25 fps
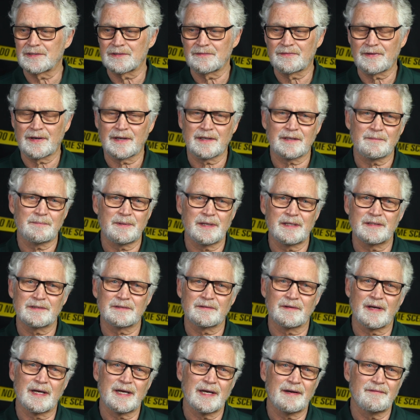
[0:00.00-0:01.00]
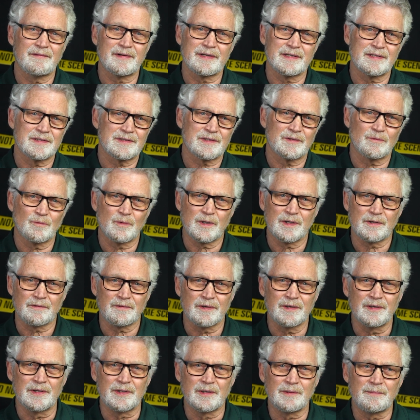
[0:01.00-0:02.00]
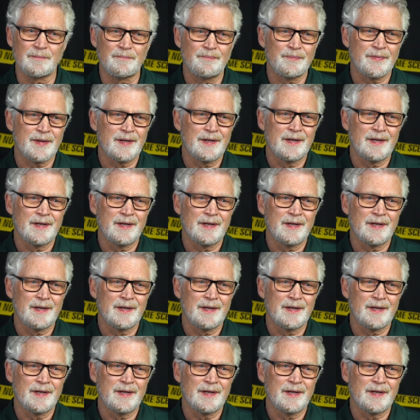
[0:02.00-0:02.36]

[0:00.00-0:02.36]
you found a piece of evidence in one room.